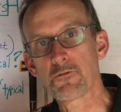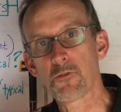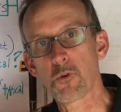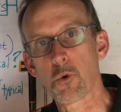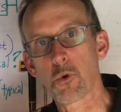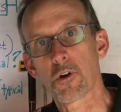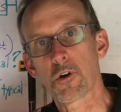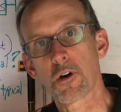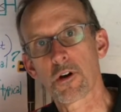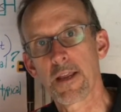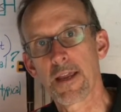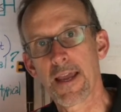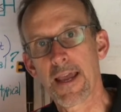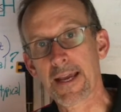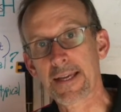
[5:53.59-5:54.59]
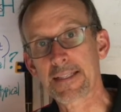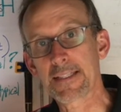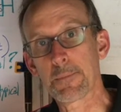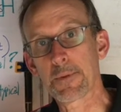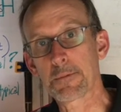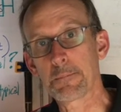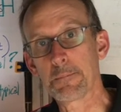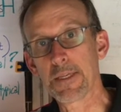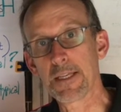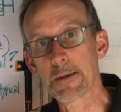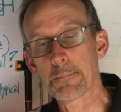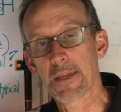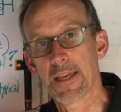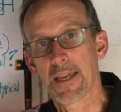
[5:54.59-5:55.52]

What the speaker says: for academic meetup,